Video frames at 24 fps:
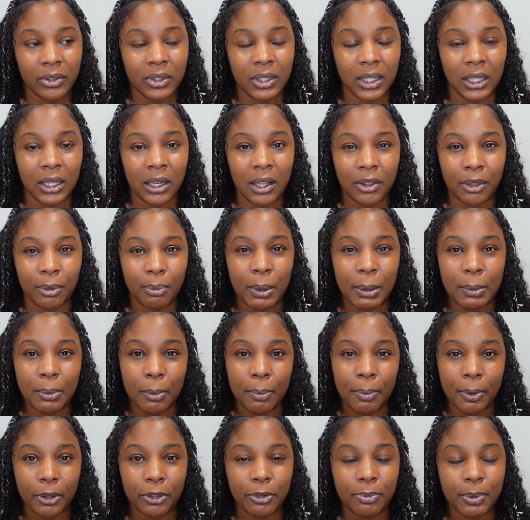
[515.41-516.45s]
seeing other people
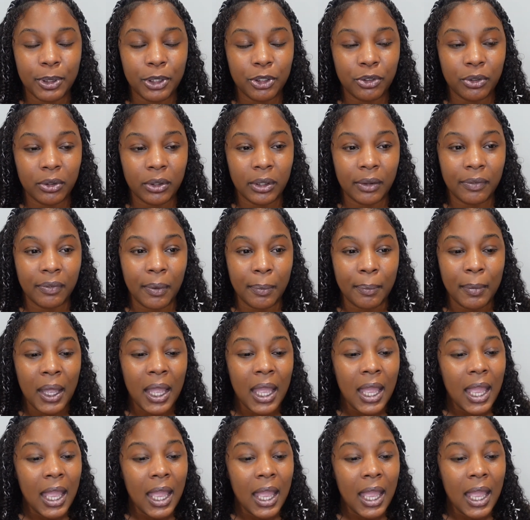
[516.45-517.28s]
post pictures of him,